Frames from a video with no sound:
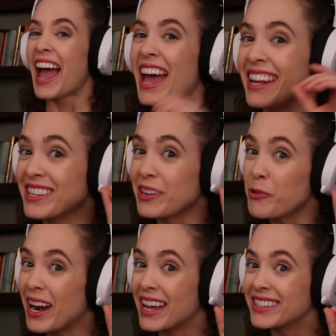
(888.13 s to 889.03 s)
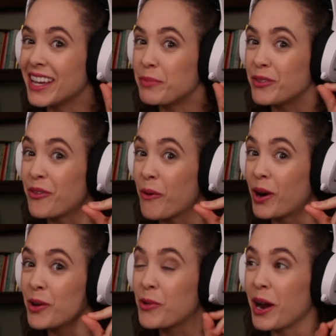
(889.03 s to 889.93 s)
And is it what I said
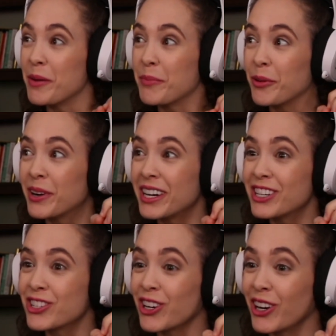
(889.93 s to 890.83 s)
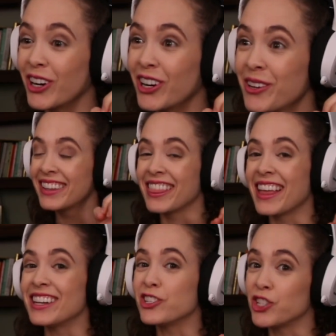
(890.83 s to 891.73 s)
before, where I'm pretty sure
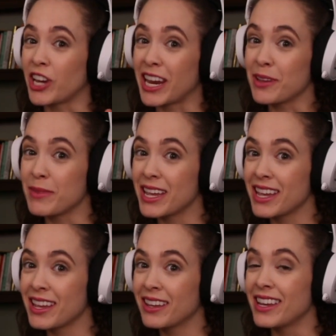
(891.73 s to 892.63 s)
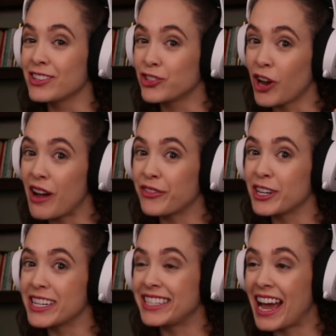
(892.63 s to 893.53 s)
that Jaime is
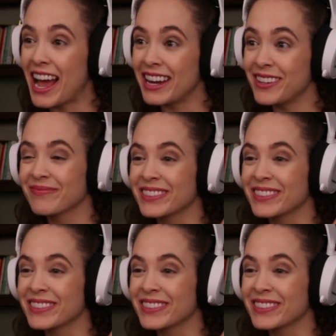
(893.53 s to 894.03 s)
Joffrey's dad?